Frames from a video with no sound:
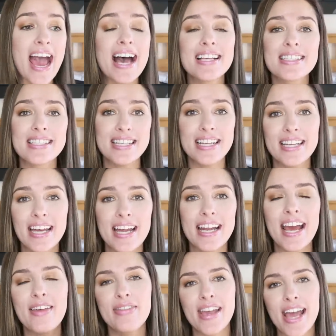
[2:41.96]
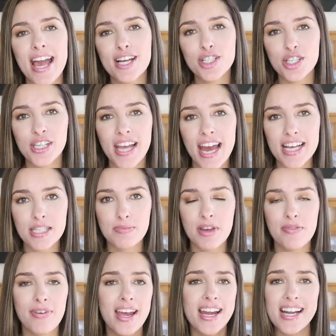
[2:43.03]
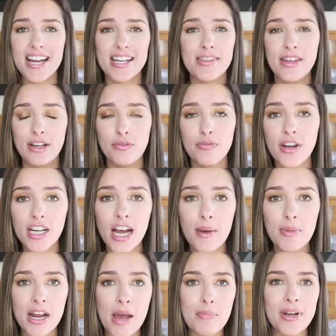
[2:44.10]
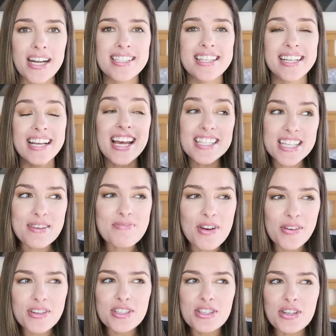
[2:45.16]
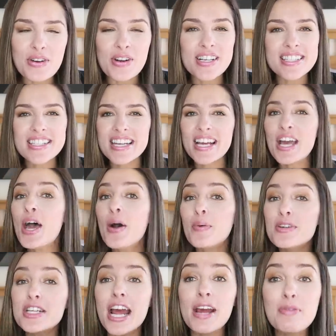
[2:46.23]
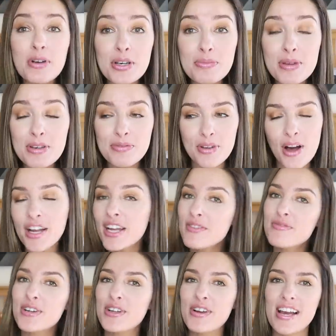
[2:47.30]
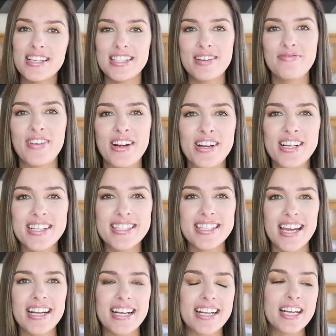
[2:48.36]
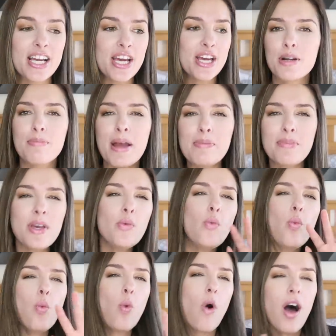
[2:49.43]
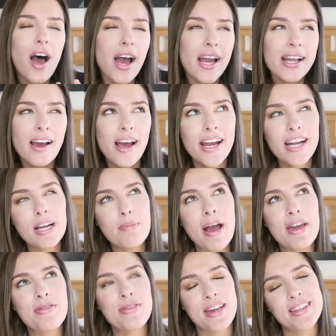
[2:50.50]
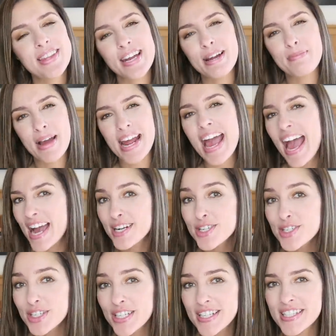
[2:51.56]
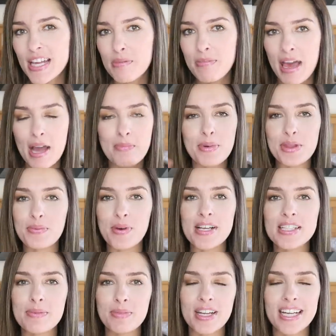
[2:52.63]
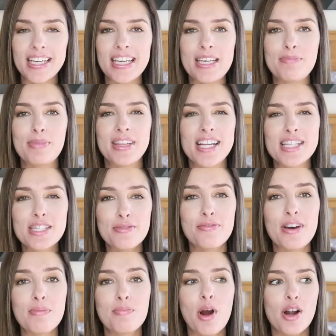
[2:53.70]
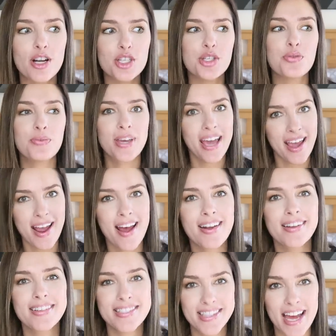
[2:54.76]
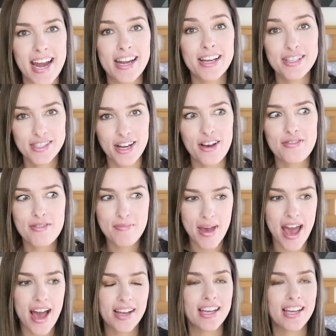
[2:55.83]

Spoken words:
as needed. And they actually asked me if I had anything fun coming up. And I said, yes, I'm going to New York City, which I will be vlogging for you guys. And I'm very excited. There might be one item I think that I might actually send back, but the rest I'm going to keep. But that's the fun part, is you can send stuff back